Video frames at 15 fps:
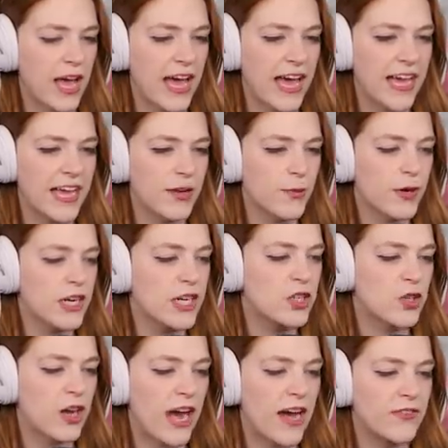okay? We're gonna
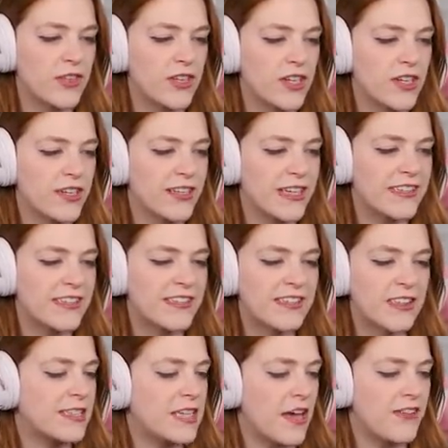travel. It's
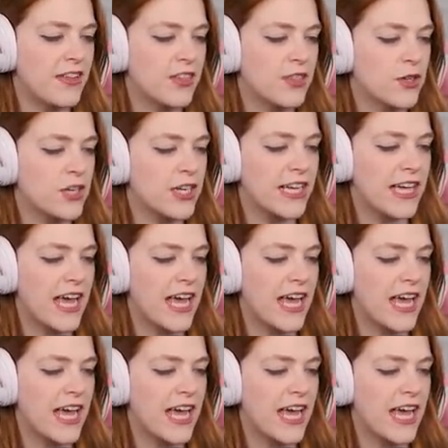7.30